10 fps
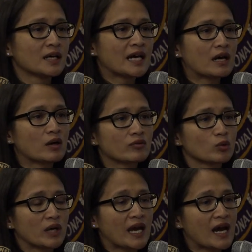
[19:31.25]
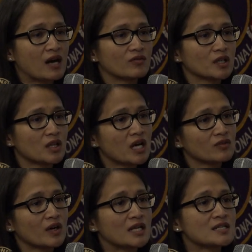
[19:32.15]
However, we have a lot
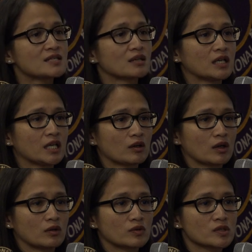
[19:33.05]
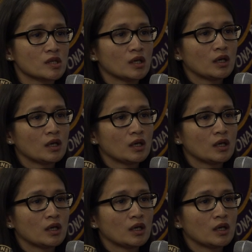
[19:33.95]
of unsung heroes.